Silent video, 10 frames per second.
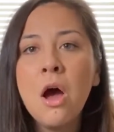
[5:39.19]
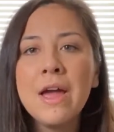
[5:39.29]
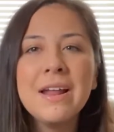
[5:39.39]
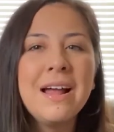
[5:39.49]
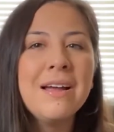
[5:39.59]

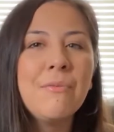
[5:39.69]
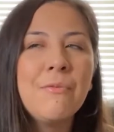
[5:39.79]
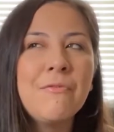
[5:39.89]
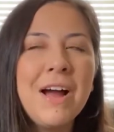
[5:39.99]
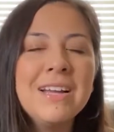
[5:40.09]
and I
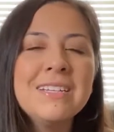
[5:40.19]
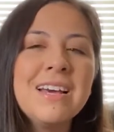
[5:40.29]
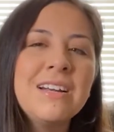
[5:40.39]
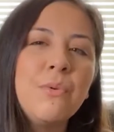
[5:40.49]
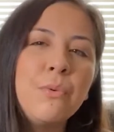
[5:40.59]
find
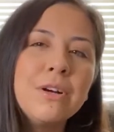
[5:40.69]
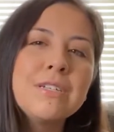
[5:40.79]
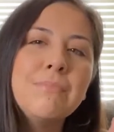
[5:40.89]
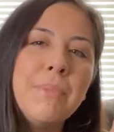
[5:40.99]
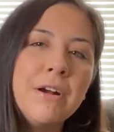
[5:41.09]
that it
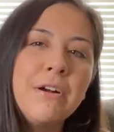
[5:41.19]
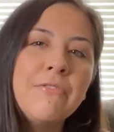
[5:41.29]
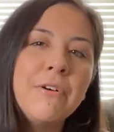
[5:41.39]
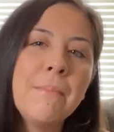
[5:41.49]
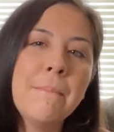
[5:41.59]
works better
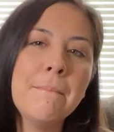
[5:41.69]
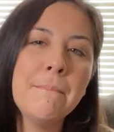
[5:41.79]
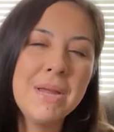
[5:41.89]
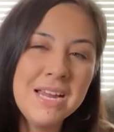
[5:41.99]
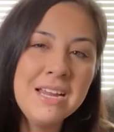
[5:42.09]
for
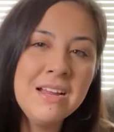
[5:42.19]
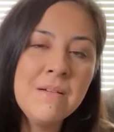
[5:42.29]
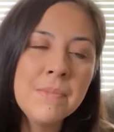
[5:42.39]
me,